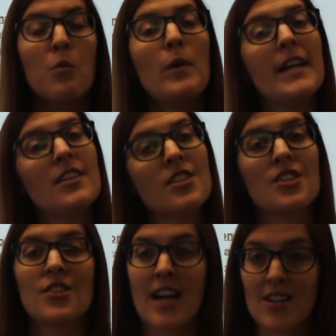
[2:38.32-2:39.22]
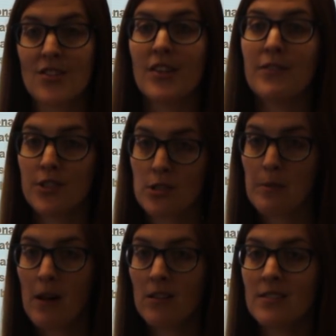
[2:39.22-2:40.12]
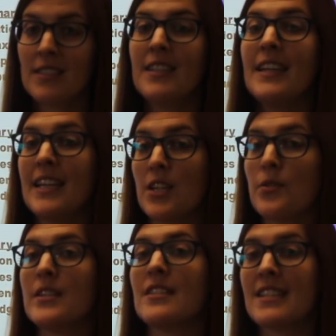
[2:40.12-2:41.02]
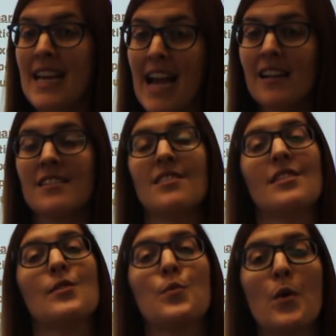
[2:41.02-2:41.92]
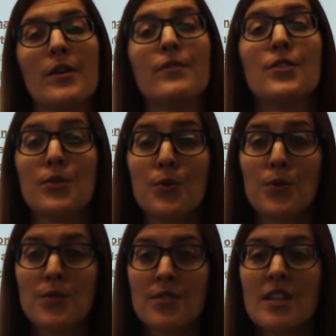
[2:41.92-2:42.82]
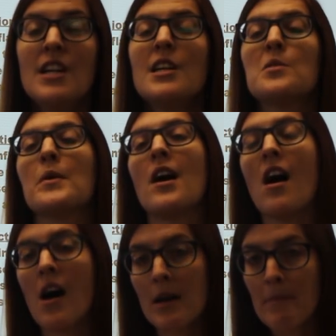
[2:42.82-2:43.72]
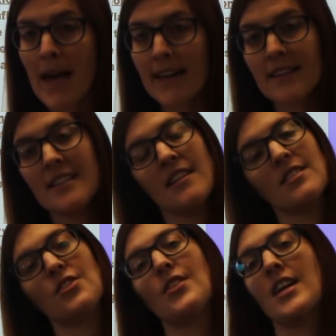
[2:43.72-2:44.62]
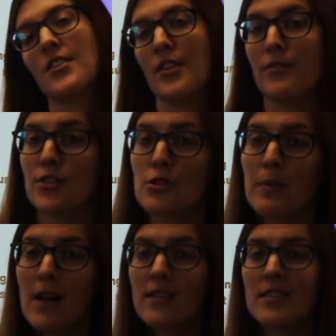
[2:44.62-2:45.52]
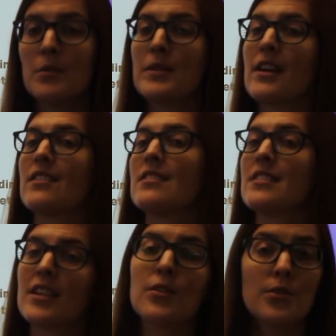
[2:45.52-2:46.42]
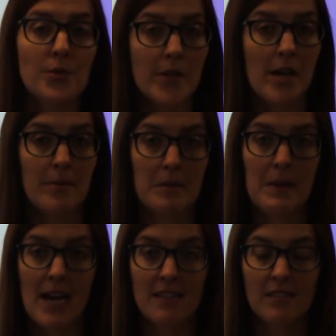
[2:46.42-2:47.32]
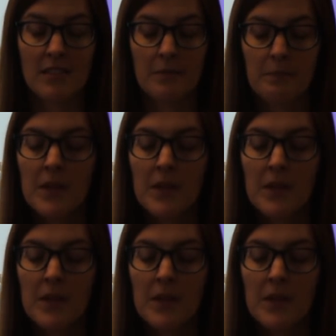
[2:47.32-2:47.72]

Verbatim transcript: which contractionary fiscal policy, increasing taxes, is one of the tools. So it automatically does contractionary fiscal policy without a single new law being passed.